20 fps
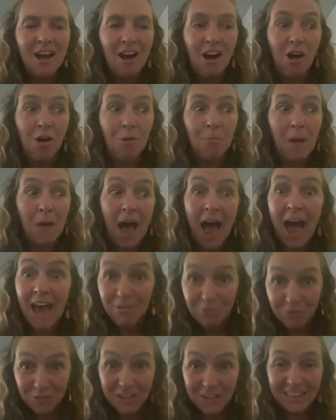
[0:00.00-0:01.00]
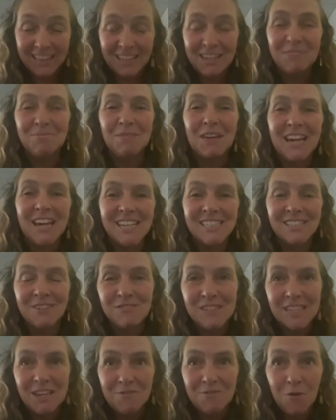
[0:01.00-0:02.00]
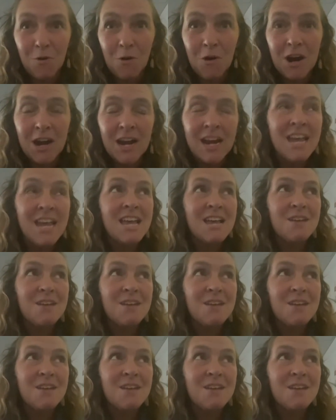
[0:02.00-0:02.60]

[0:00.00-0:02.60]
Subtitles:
I've really, because of C4,